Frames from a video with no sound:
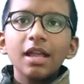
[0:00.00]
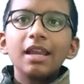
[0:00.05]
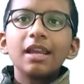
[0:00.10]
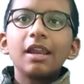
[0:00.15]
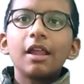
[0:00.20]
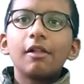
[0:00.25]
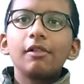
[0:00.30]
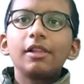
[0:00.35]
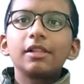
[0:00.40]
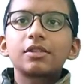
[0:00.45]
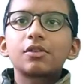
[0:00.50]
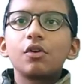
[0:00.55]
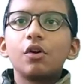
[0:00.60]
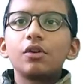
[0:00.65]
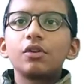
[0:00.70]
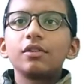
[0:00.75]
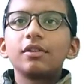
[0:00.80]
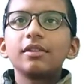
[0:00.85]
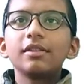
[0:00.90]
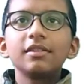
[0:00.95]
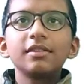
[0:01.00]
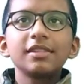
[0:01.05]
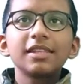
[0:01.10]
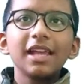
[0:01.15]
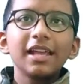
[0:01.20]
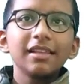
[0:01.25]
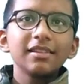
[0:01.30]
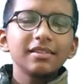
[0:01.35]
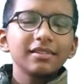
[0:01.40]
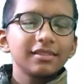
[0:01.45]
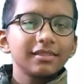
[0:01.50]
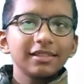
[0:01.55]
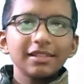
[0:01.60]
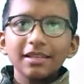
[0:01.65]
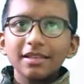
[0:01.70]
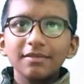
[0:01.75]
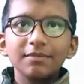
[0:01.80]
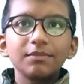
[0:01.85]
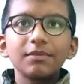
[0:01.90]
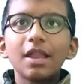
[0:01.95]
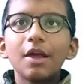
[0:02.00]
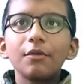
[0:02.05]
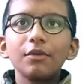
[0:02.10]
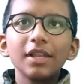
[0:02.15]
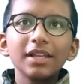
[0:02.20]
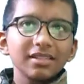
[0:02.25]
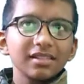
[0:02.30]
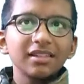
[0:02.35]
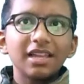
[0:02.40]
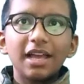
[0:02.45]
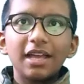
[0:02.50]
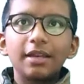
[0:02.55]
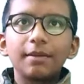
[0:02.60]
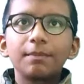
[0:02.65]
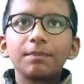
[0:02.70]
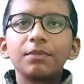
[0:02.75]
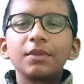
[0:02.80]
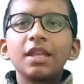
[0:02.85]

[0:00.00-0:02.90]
Now let's go on to the next slide.